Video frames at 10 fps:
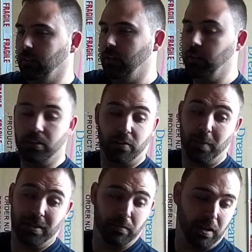because I
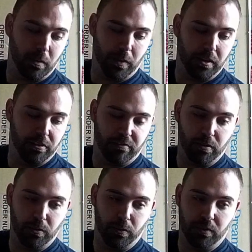went
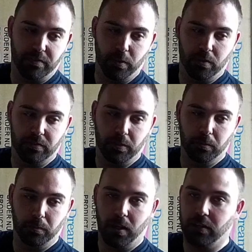through a few of
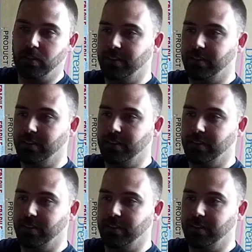them last night,